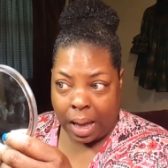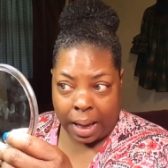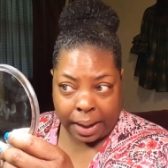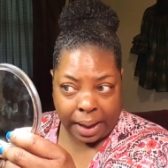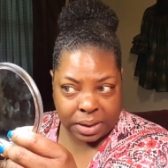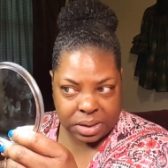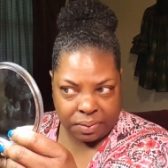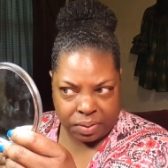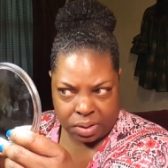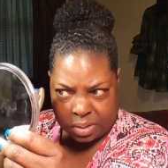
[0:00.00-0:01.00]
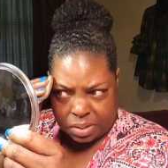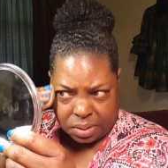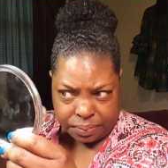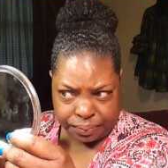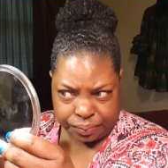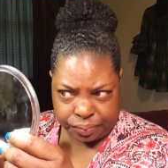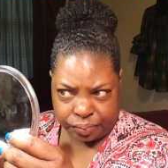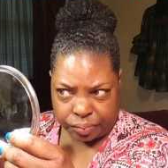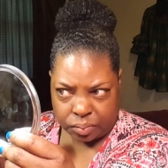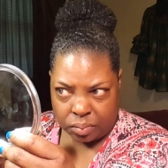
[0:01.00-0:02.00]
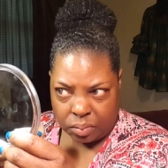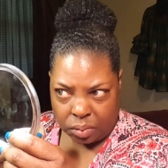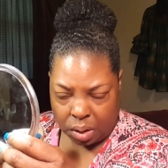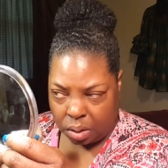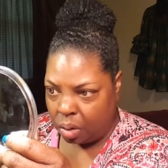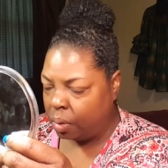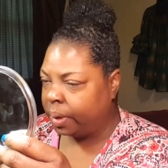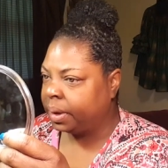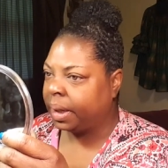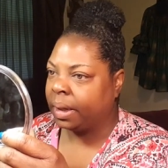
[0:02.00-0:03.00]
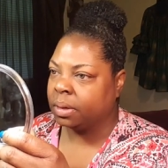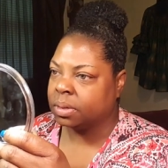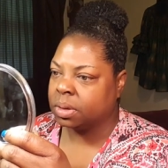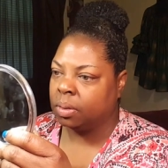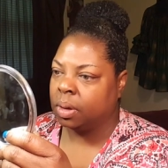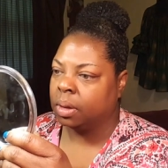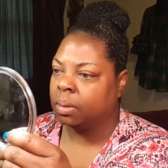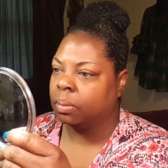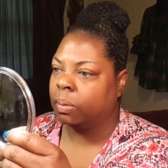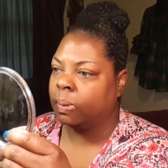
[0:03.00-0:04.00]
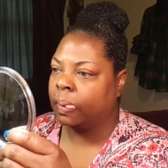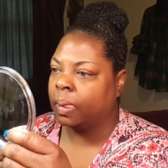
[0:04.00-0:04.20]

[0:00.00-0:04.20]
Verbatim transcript: lot of activities going down. So um